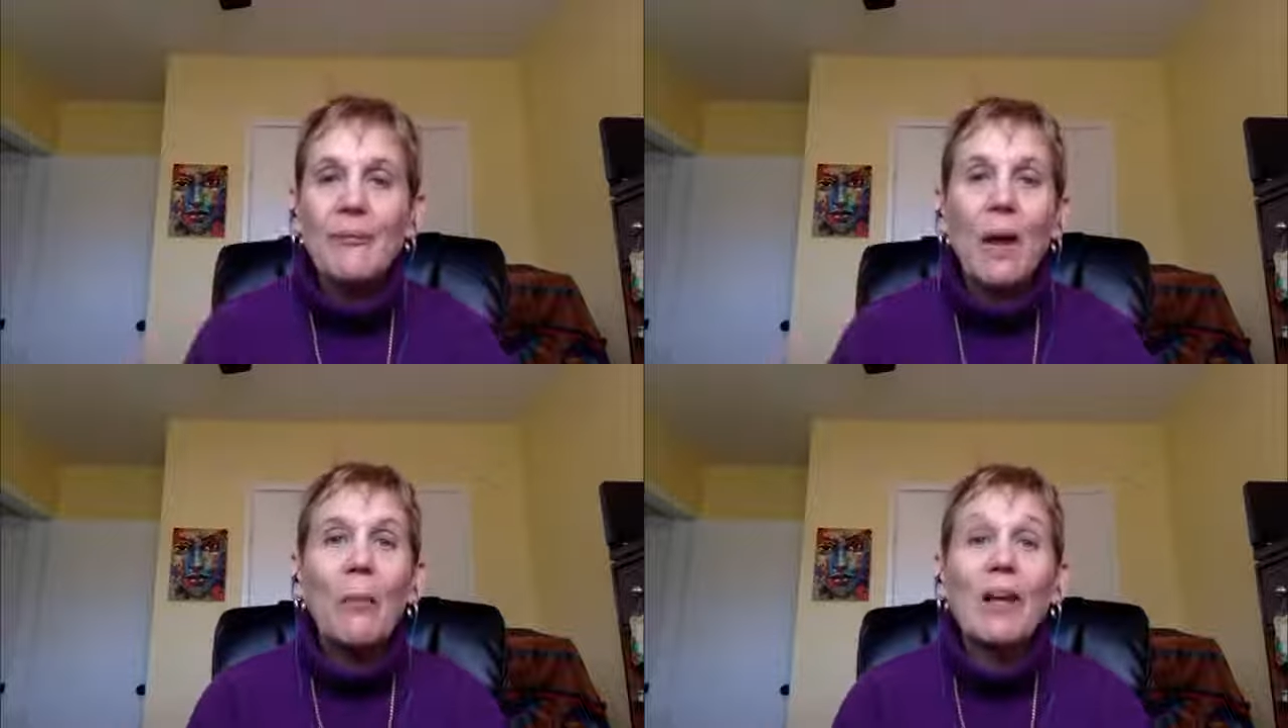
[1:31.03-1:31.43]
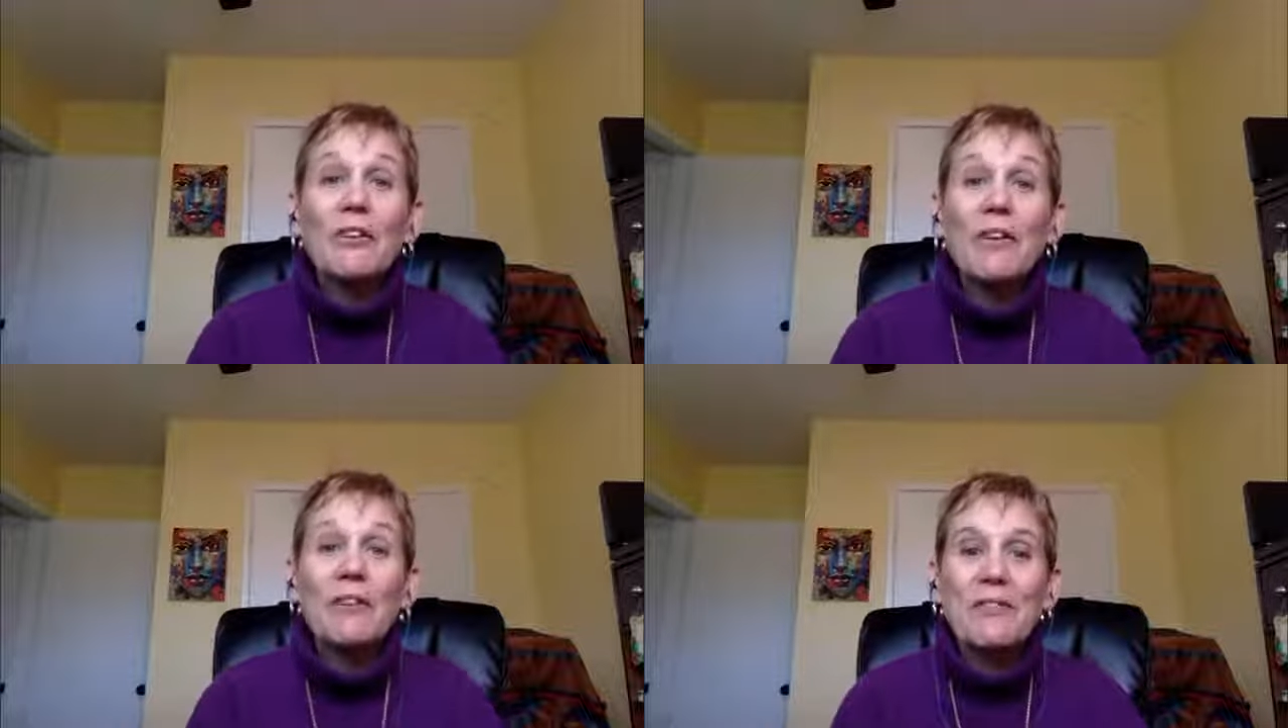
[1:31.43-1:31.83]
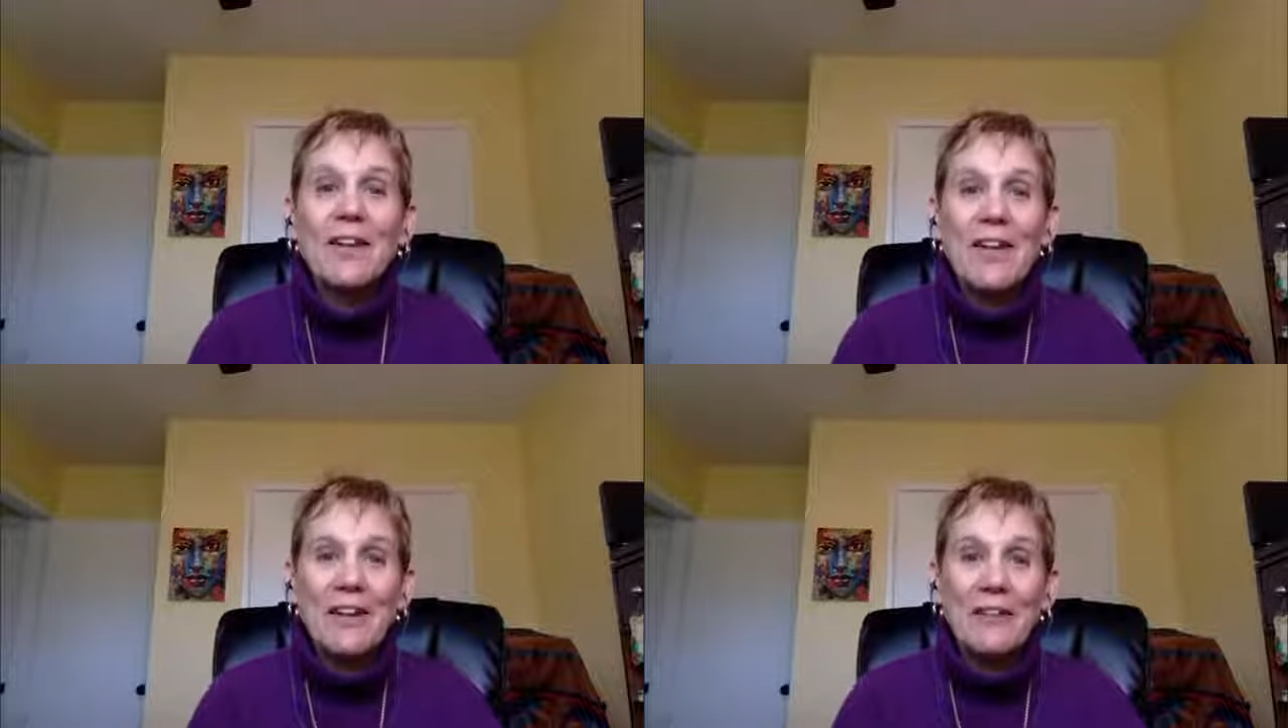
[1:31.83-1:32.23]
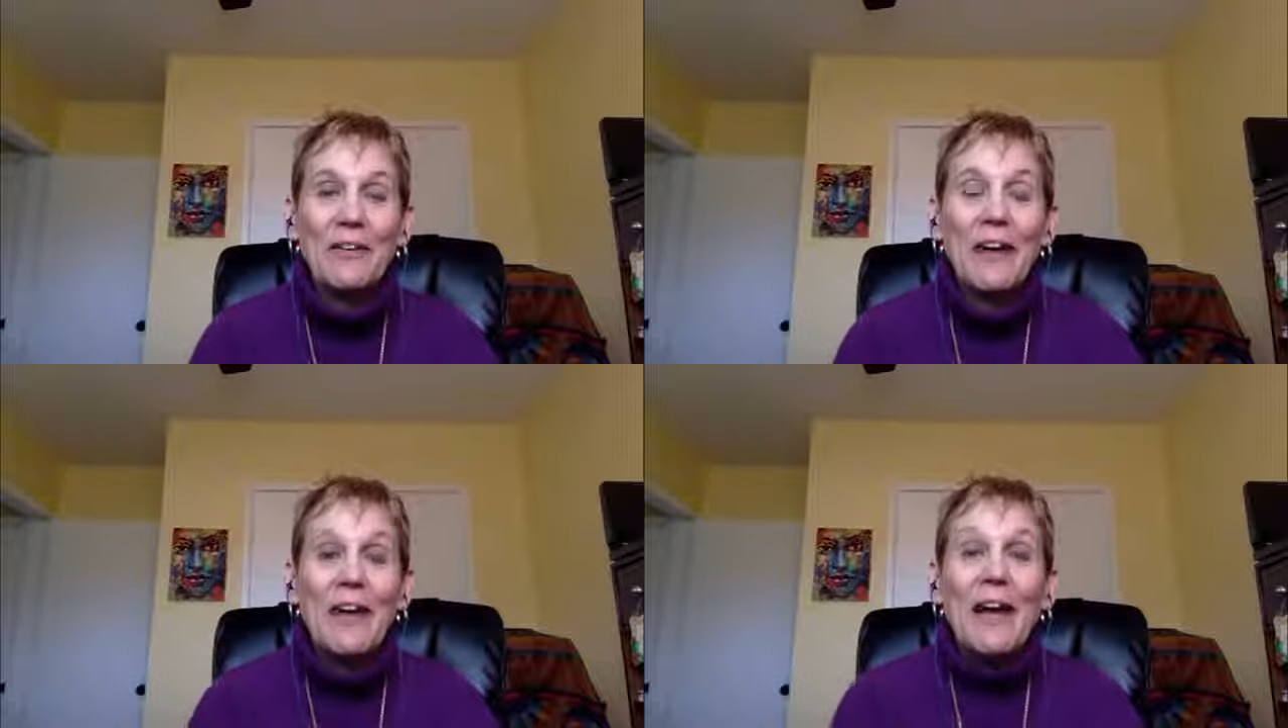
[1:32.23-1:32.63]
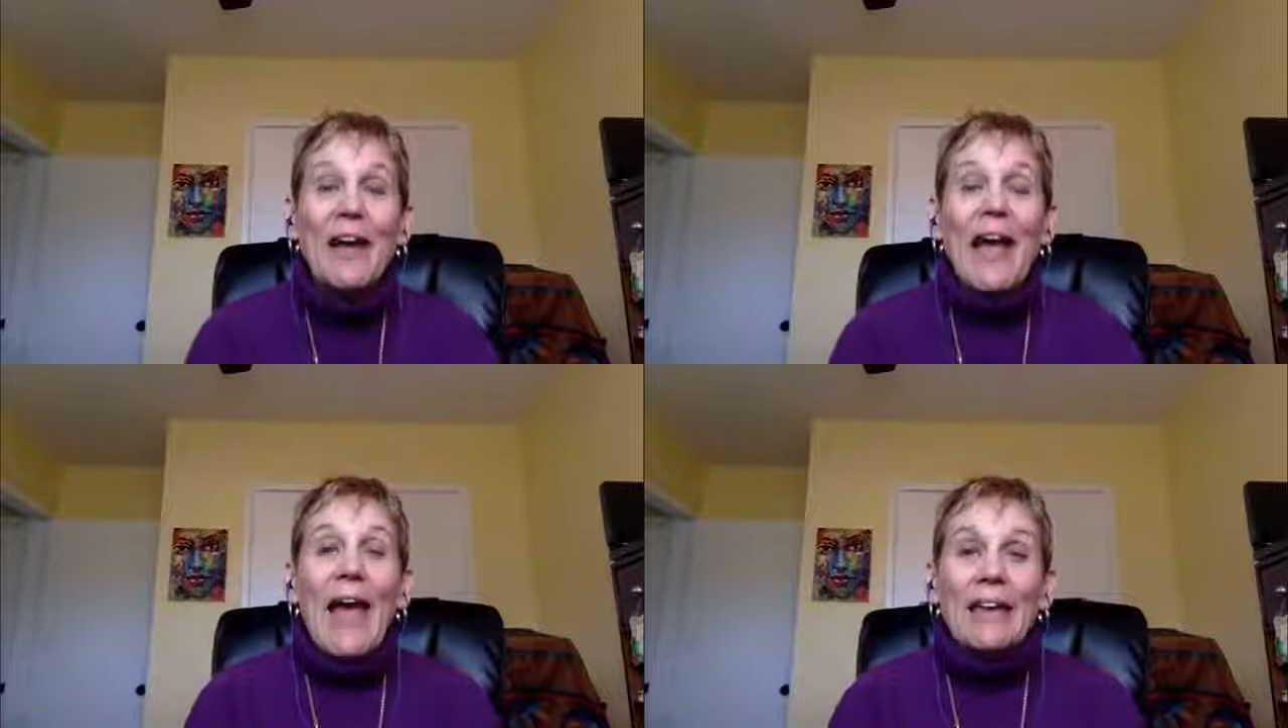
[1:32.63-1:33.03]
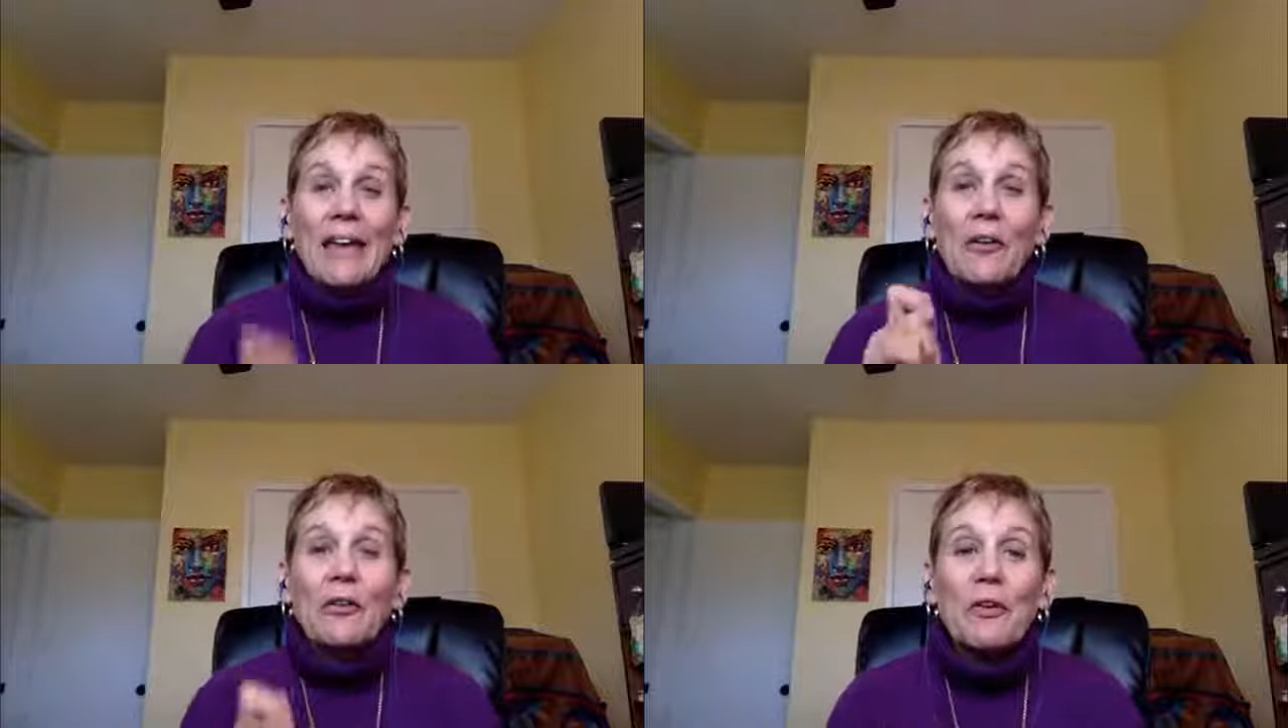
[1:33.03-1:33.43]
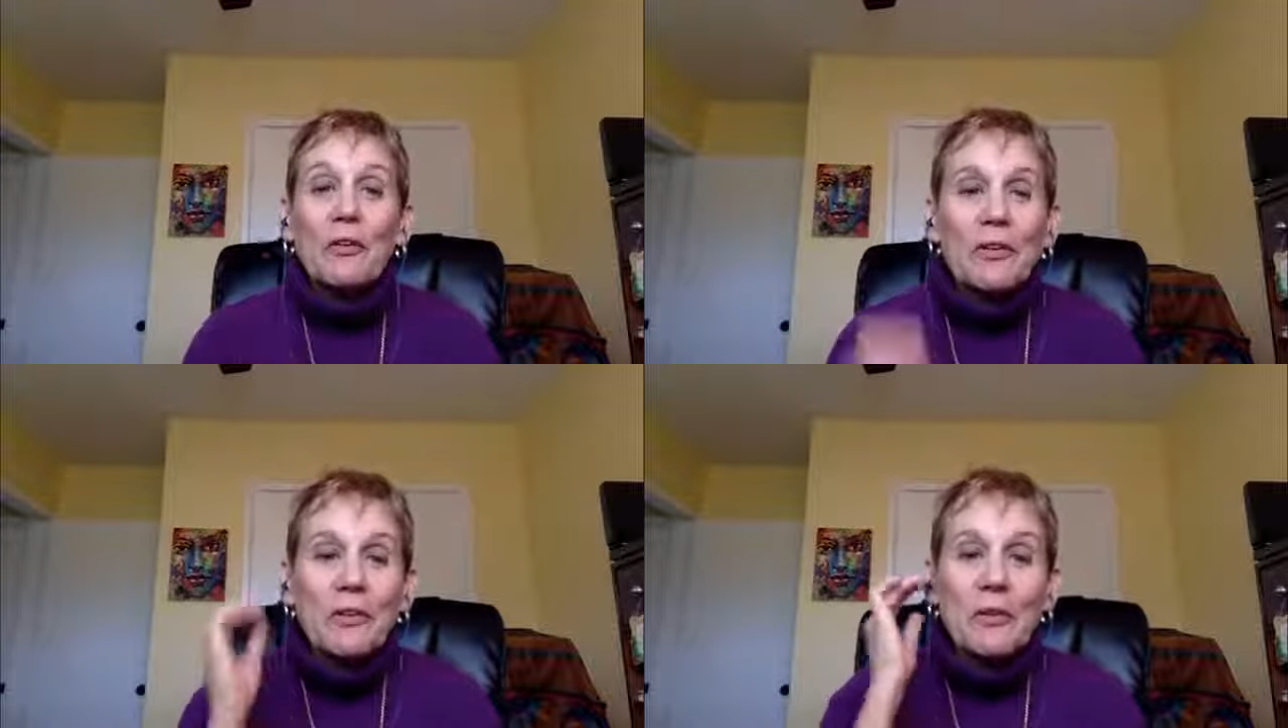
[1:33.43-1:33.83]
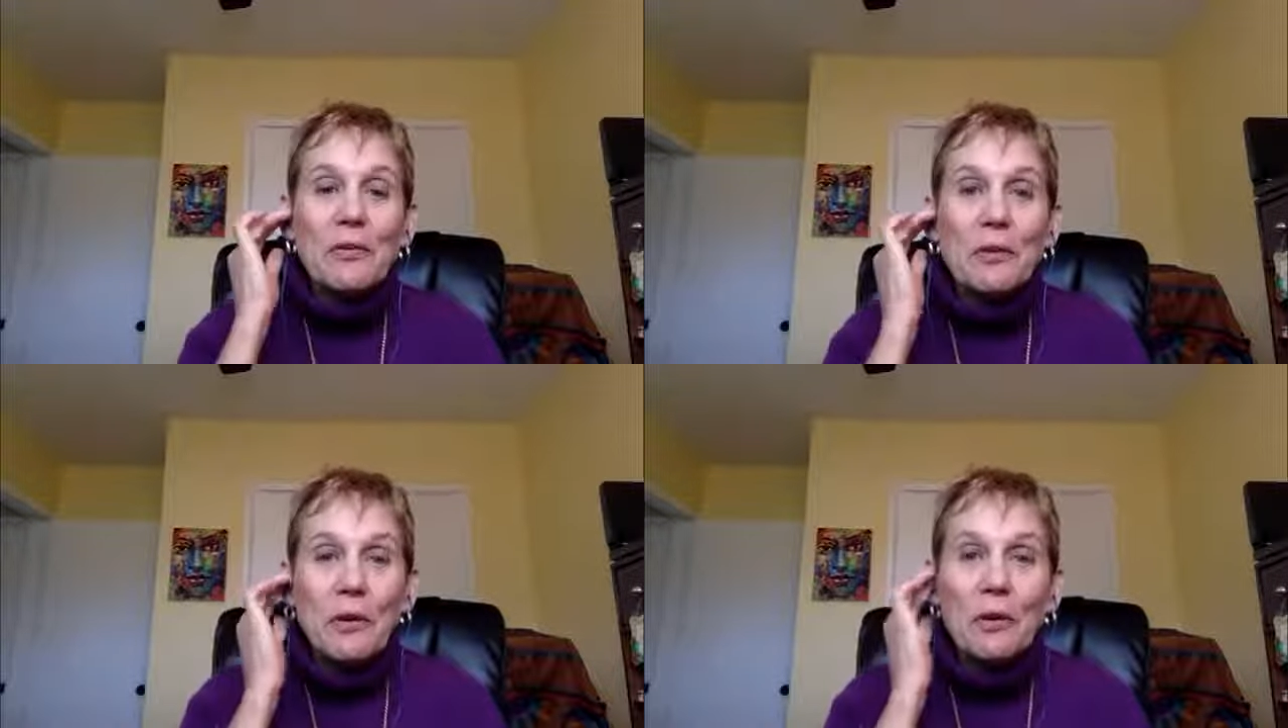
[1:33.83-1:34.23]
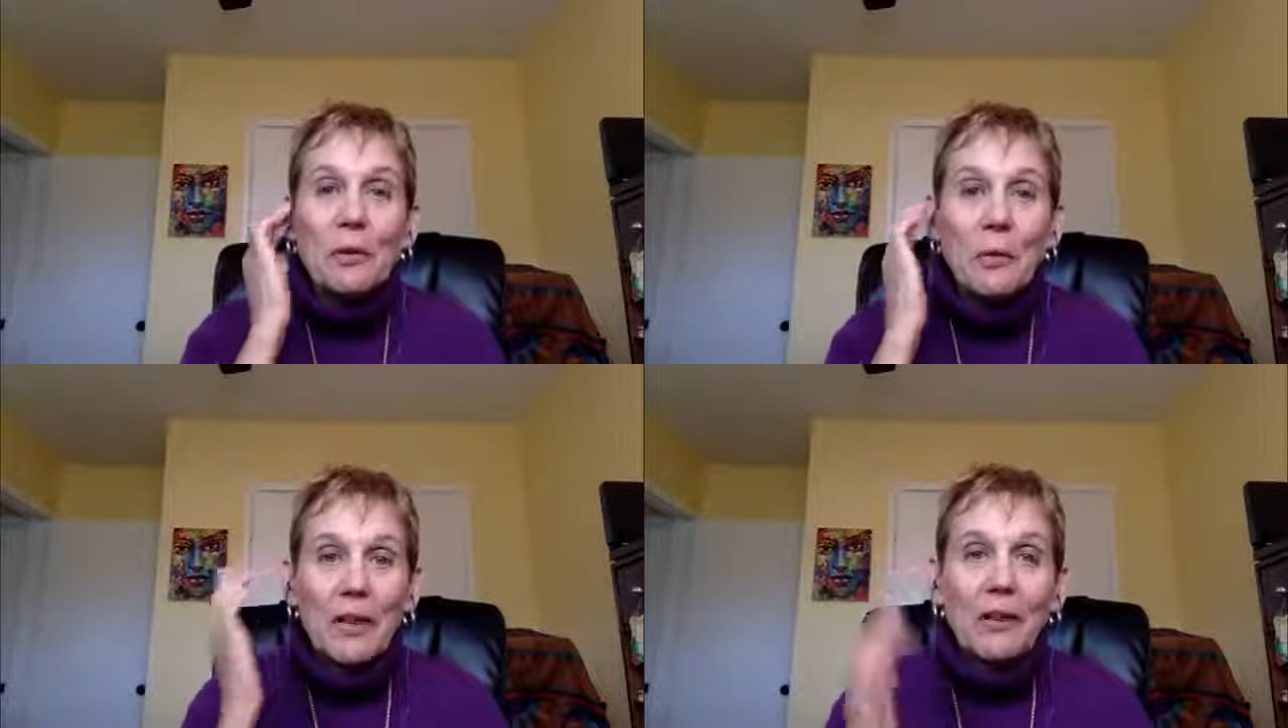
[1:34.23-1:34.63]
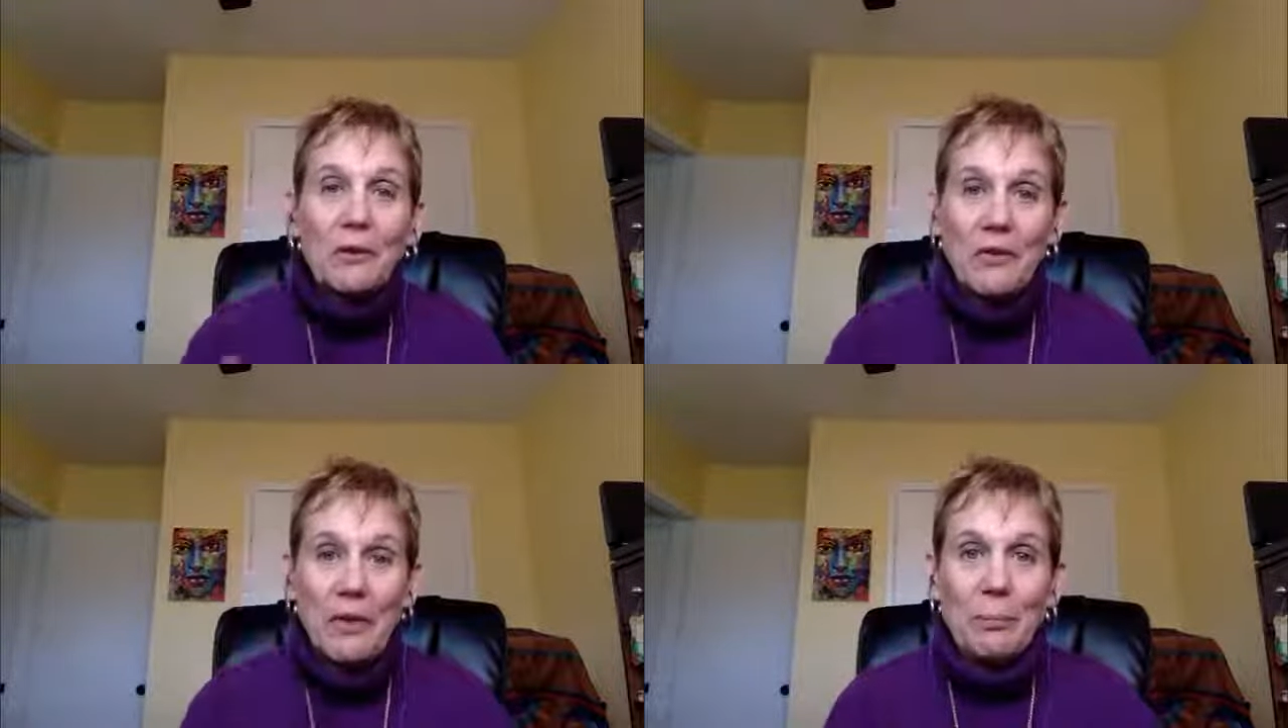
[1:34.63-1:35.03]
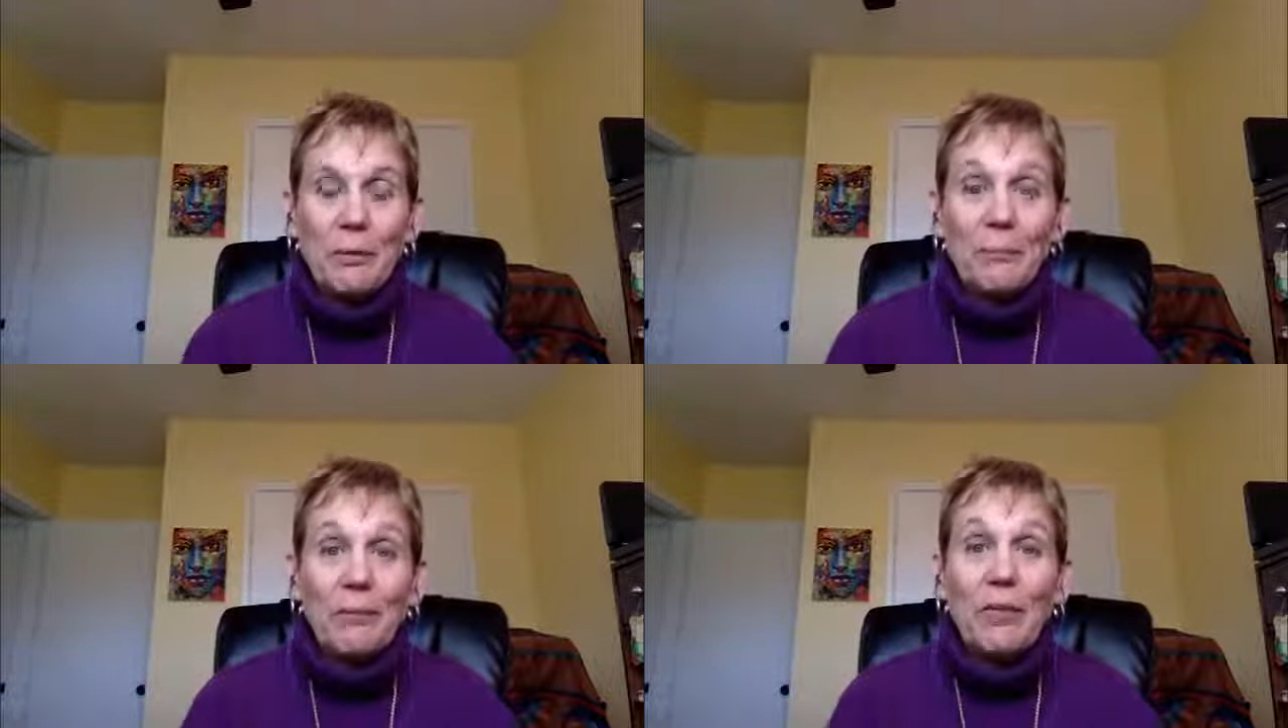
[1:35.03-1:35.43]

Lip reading: watching the video. And then there are those of you who know you want to go deeper.